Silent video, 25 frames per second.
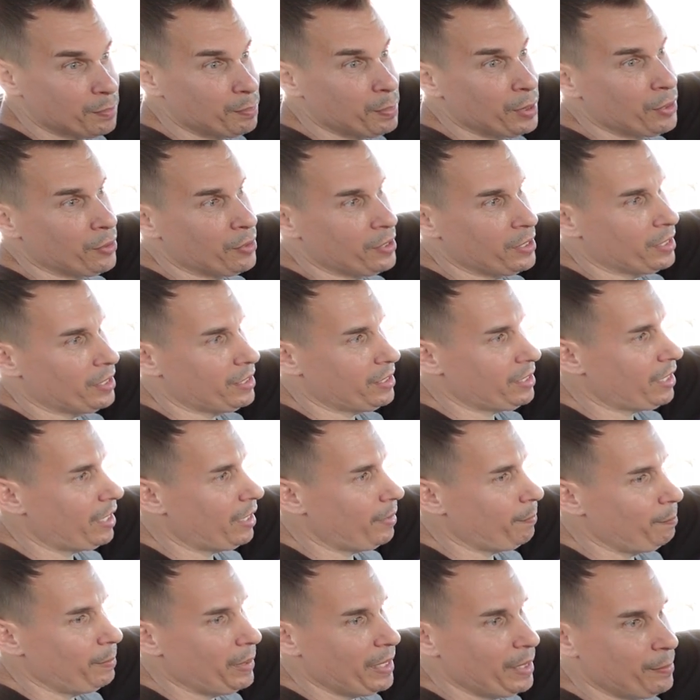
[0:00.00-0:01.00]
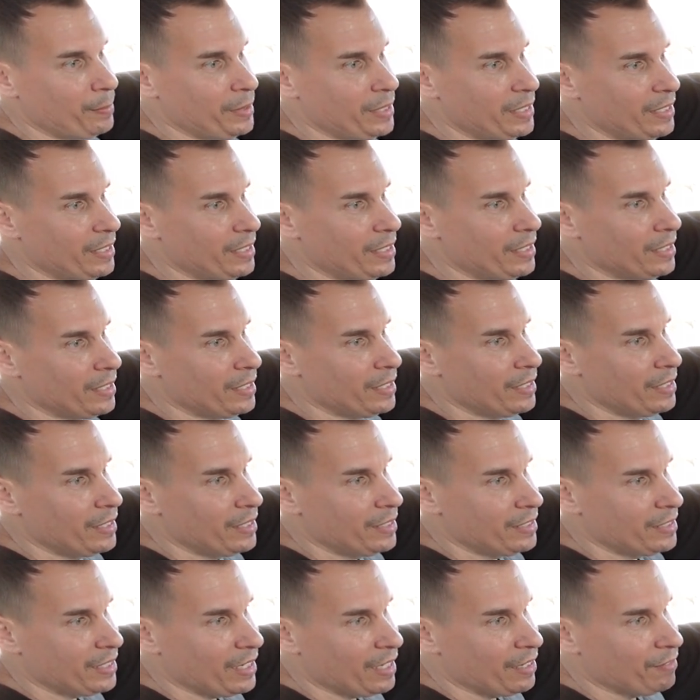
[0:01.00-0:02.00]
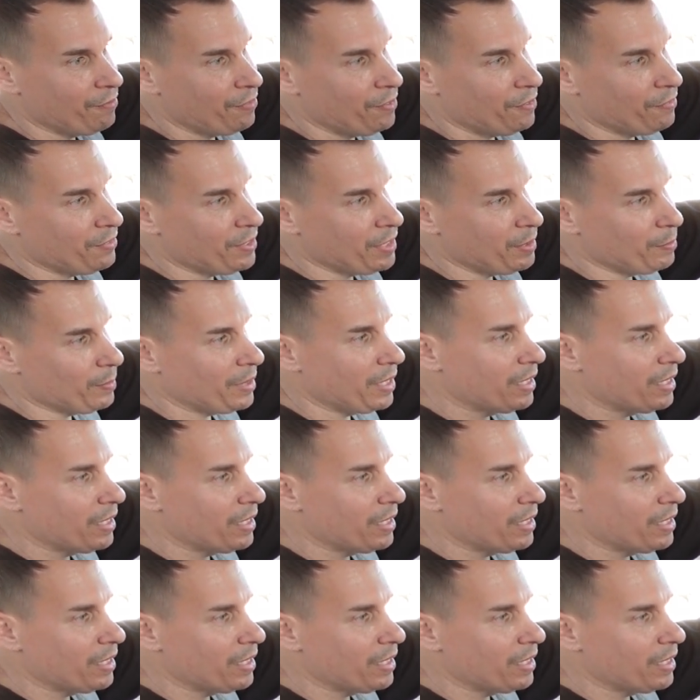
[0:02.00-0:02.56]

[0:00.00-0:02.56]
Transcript: period of time, maybe 10-15